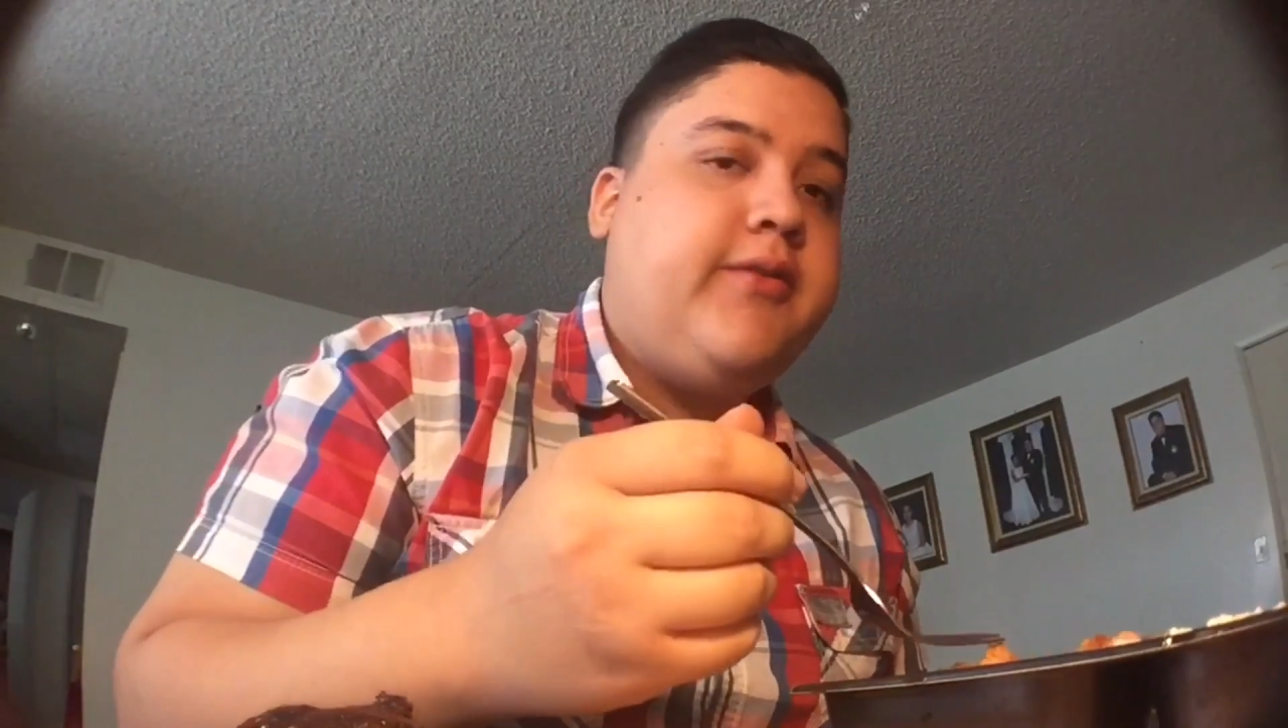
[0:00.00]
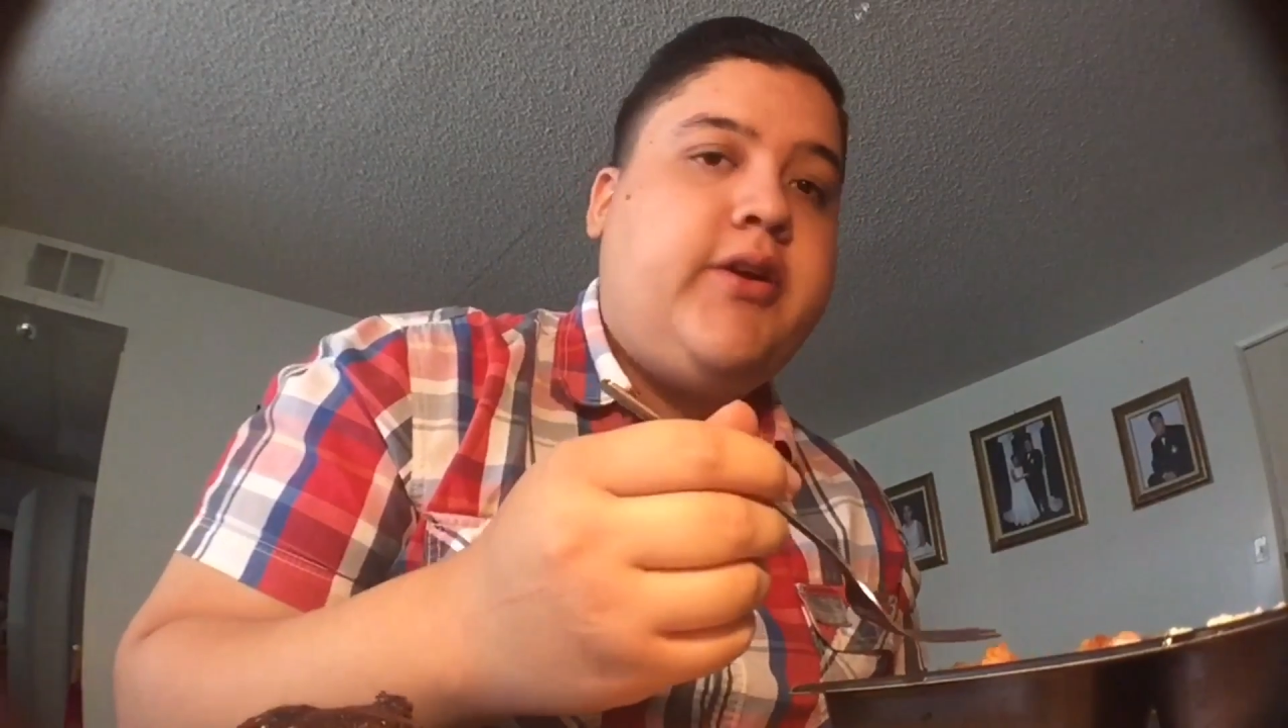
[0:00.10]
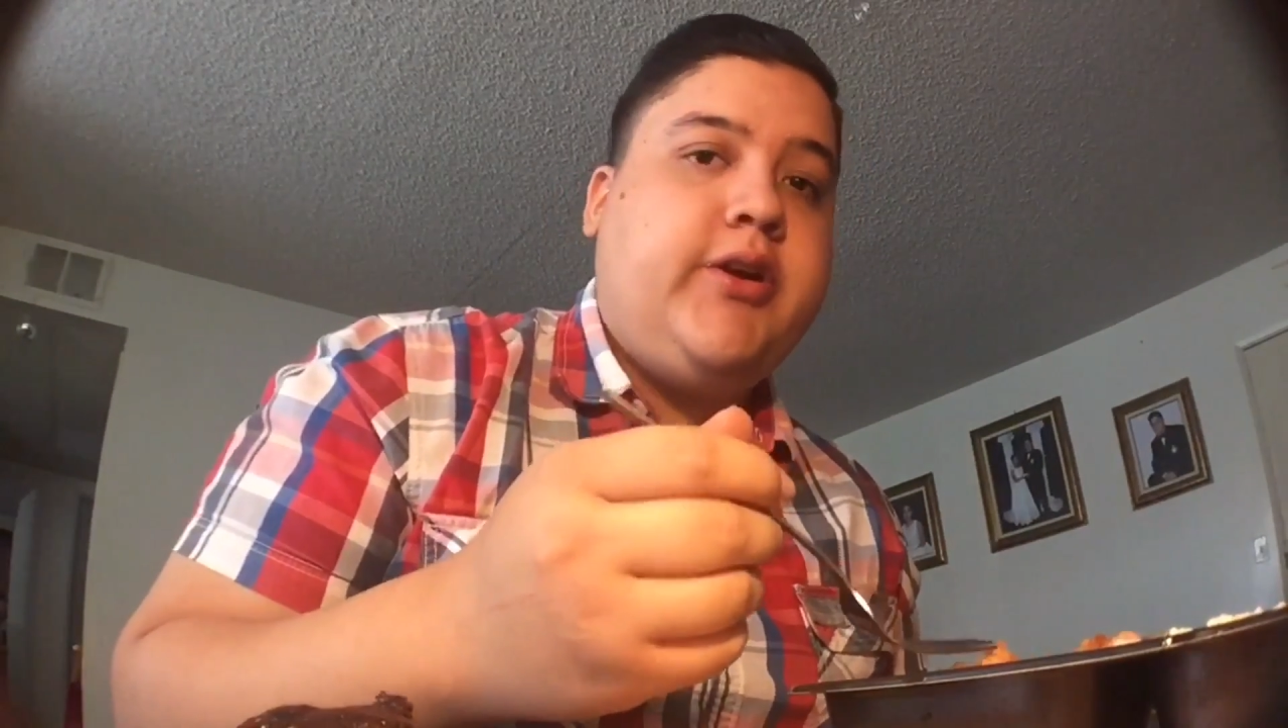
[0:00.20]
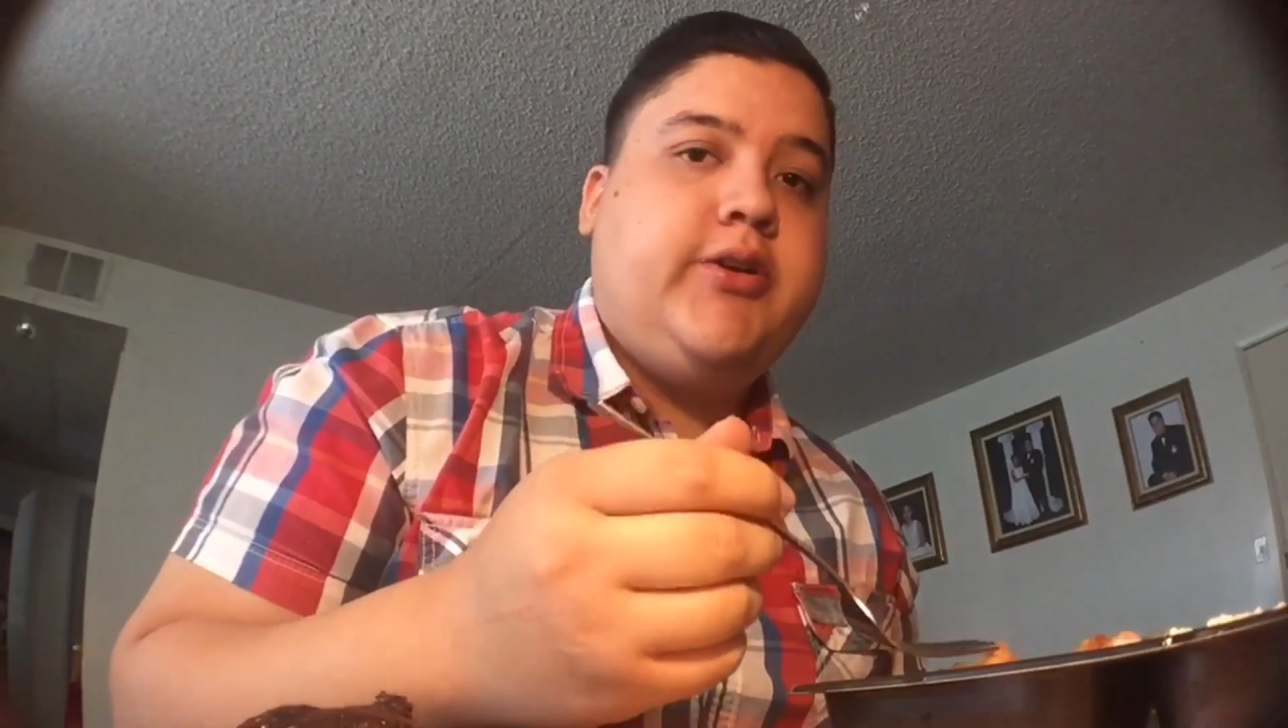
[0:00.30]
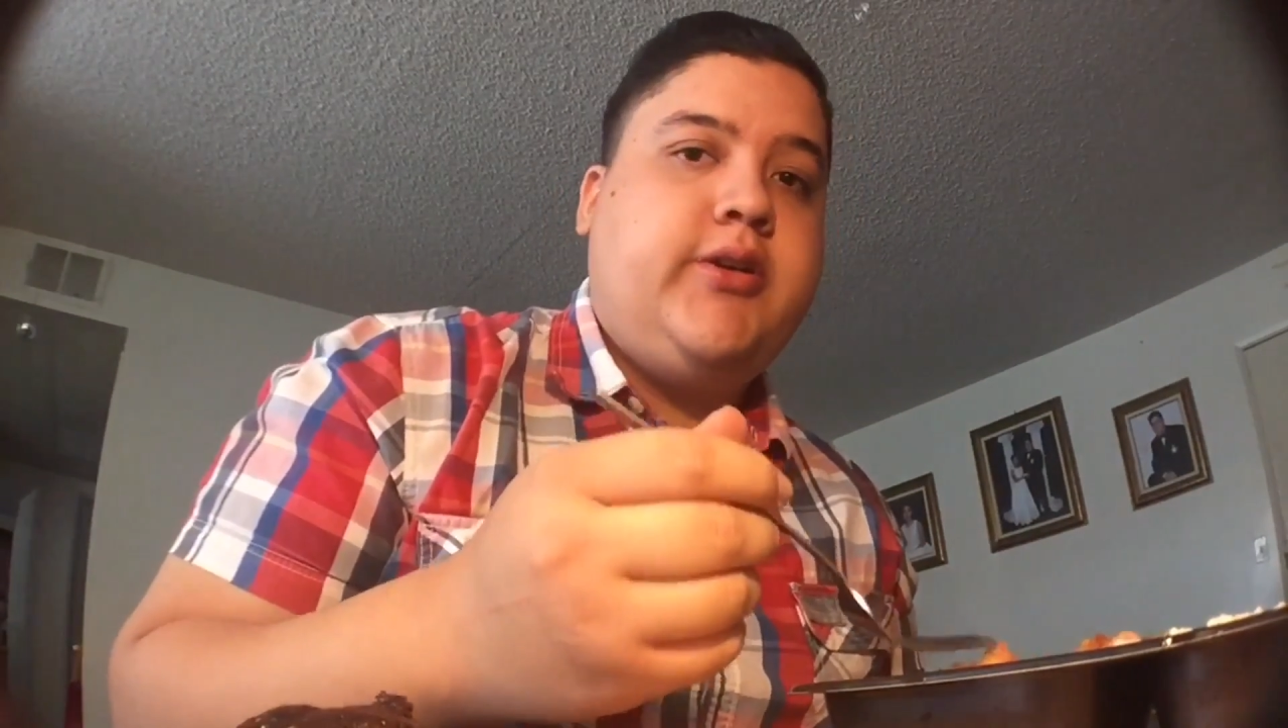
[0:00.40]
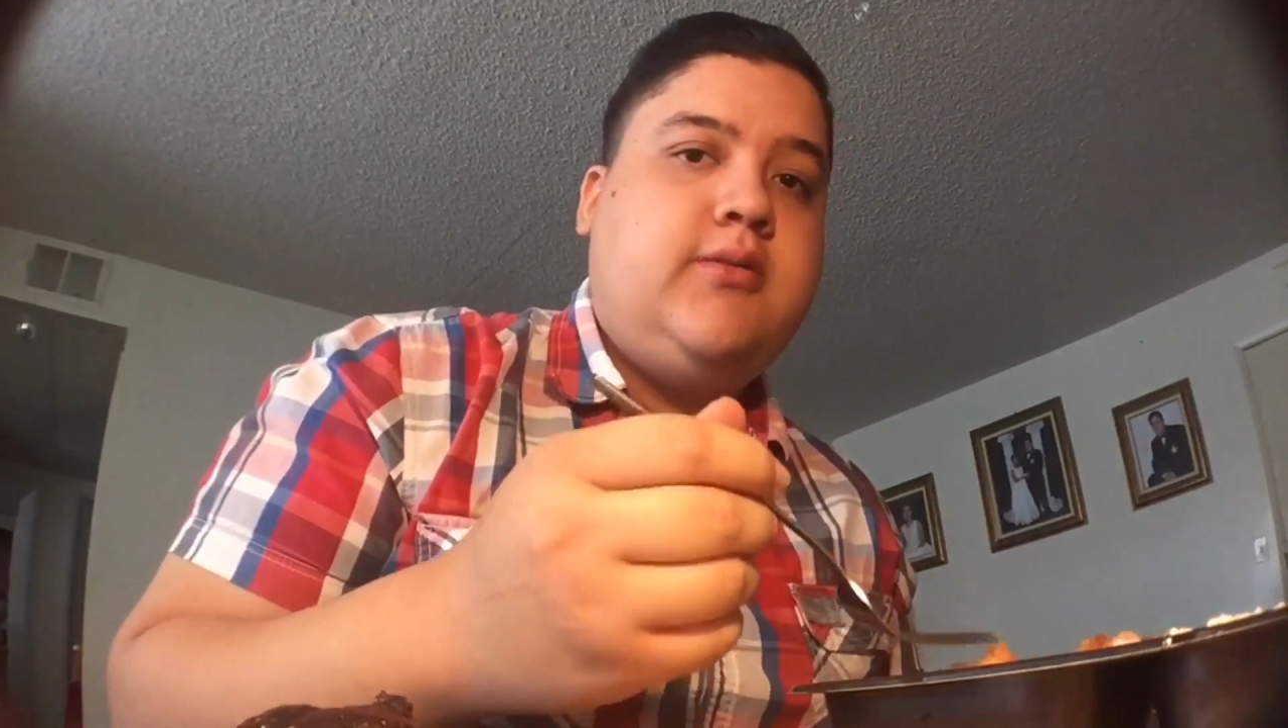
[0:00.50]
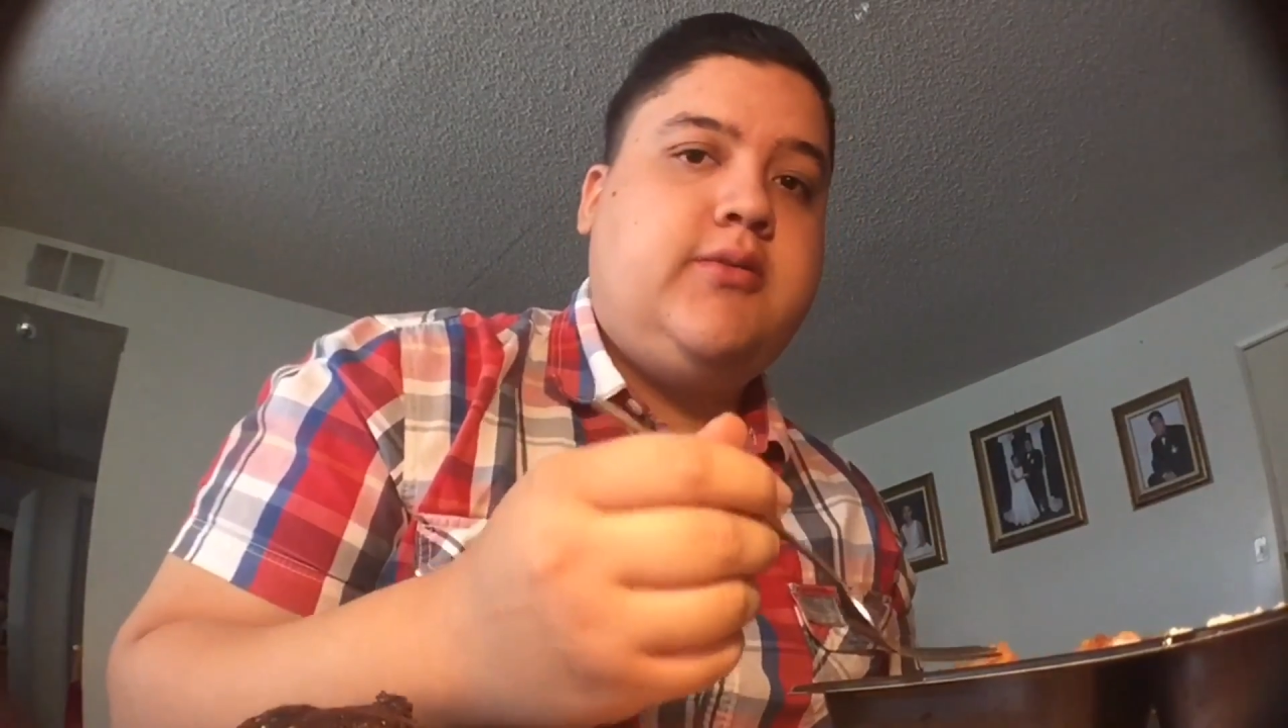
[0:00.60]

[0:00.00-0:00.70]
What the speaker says: very good.